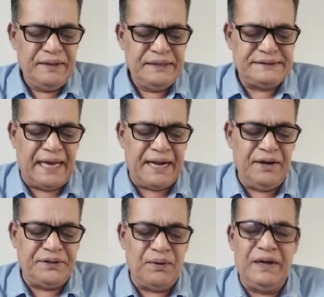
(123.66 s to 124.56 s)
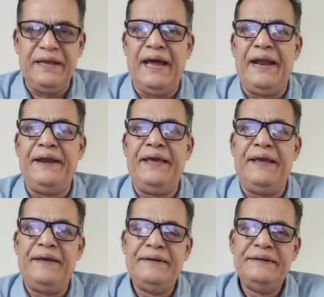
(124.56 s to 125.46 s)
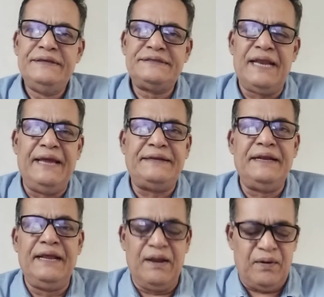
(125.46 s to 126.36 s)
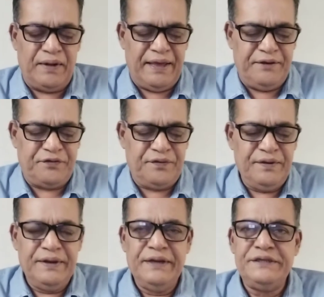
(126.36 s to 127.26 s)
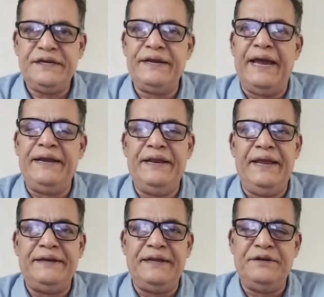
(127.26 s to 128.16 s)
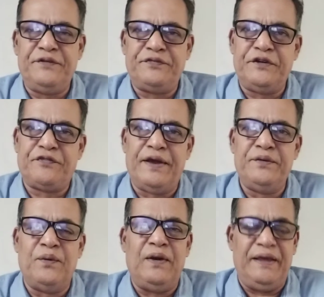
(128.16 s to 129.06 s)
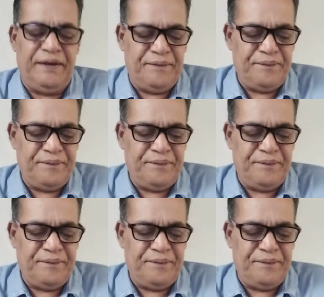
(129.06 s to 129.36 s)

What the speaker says: Charlotte only had a slightly long life. She died in 1855 only.